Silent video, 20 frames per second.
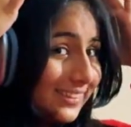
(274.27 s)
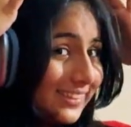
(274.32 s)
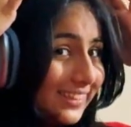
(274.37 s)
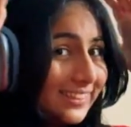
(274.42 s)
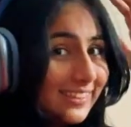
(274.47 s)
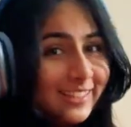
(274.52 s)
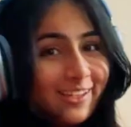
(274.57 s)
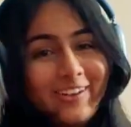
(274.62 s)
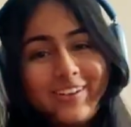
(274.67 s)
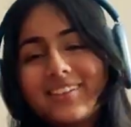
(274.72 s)
these
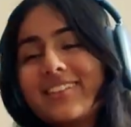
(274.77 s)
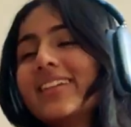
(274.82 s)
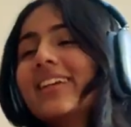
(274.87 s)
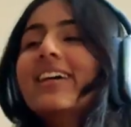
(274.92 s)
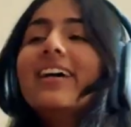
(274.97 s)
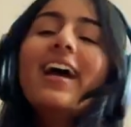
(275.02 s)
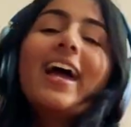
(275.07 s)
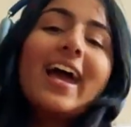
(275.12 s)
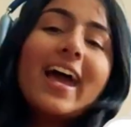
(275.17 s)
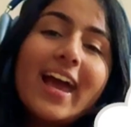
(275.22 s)
look.
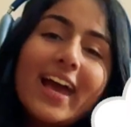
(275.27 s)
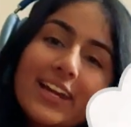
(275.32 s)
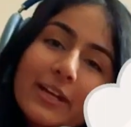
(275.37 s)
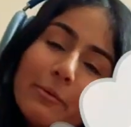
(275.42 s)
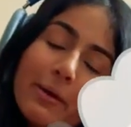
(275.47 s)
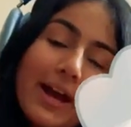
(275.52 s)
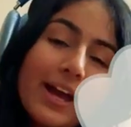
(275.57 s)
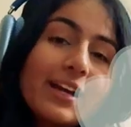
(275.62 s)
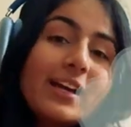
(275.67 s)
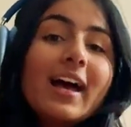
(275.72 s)

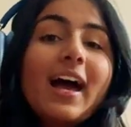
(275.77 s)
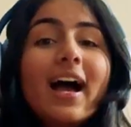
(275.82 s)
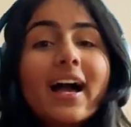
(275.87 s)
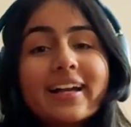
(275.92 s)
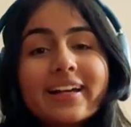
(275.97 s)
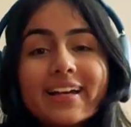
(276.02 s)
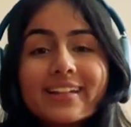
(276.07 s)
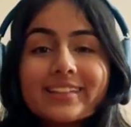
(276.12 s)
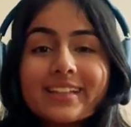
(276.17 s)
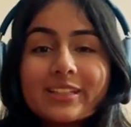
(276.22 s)
Anyway, I
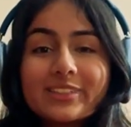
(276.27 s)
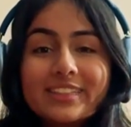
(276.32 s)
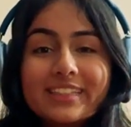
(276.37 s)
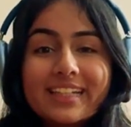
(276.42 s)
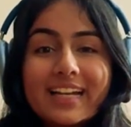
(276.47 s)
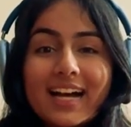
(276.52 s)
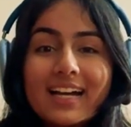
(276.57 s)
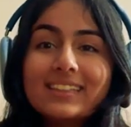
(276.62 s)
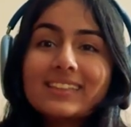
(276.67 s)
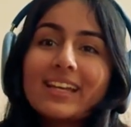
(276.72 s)
guess I'll see you
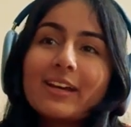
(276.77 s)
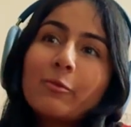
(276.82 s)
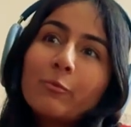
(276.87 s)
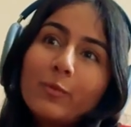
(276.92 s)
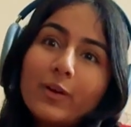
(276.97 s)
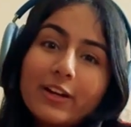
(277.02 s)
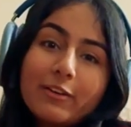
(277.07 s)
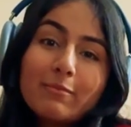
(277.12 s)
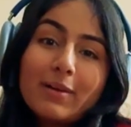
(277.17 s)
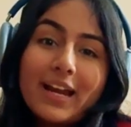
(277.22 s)
guys in
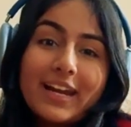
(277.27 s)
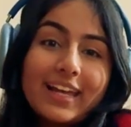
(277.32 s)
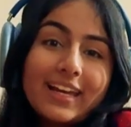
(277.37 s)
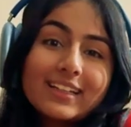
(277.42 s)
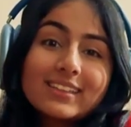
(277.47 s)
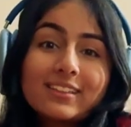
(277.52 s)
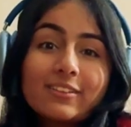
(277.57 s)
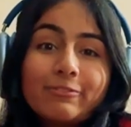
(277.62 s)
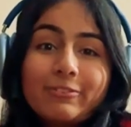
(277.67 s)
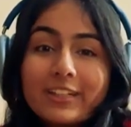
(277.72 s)
one of my
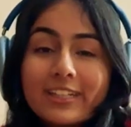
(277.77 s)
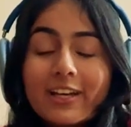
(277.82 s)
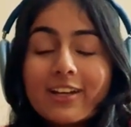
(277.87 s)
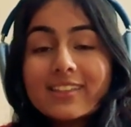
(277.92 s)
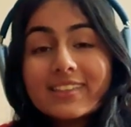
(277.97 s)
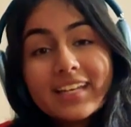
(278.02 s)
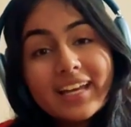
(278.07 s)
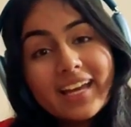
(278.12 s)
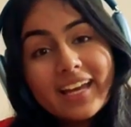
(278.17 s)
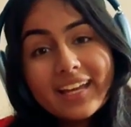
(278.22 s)
next videos
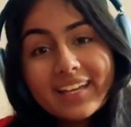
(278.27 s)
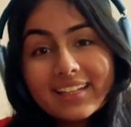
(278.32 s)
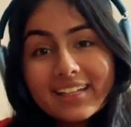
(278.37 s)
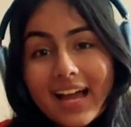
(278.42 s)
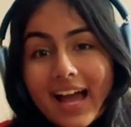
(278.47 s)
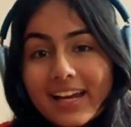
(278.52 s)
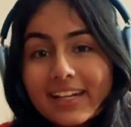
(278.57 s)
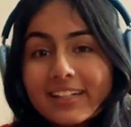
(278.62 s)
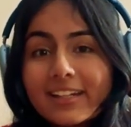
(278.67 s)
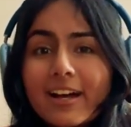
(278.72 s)
here in
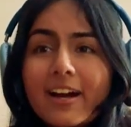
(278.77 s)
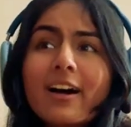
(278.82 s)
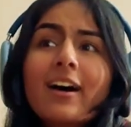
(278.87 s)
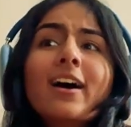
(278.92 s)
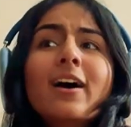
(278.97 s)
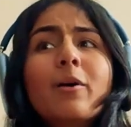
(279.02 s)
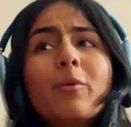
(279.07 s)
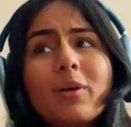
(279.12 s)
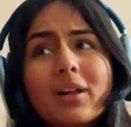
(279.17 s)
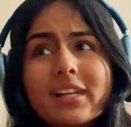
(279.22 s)
Canada
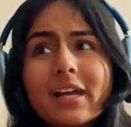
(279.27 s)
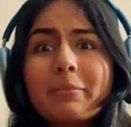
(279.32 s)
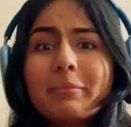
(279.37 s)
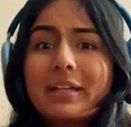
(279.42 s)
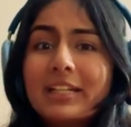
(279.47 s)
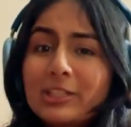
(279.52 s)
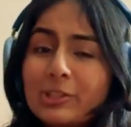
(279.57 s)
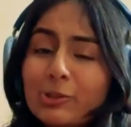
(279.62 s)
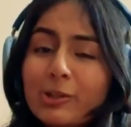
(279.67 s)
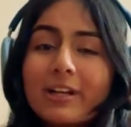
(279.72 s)
while I'm
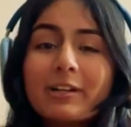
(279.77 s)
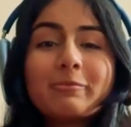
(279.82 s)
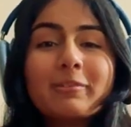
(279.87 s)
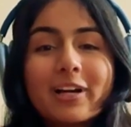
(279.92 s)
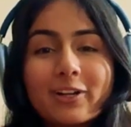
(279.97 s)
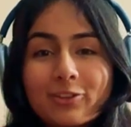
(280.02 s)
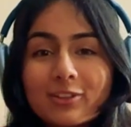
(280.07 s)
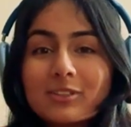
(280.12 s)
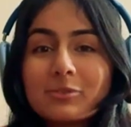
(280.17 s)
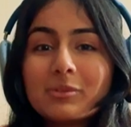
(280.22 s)
enjoying my
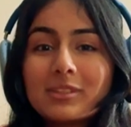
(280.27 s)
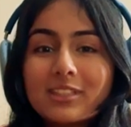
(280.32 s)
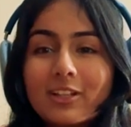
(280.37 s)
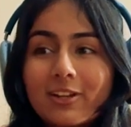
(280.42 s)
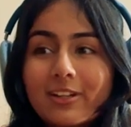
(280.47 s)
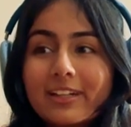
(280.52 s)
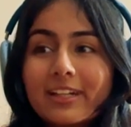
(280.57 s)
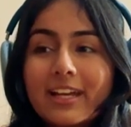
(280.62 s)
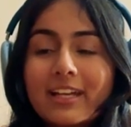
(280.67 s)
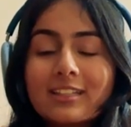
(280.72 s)
Christmas
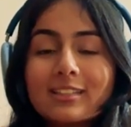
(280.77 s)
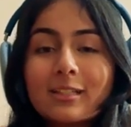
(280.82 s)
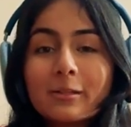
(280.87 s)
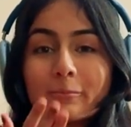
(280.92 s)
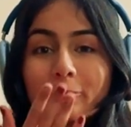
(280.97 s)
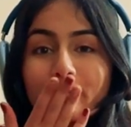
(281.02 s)
holidays.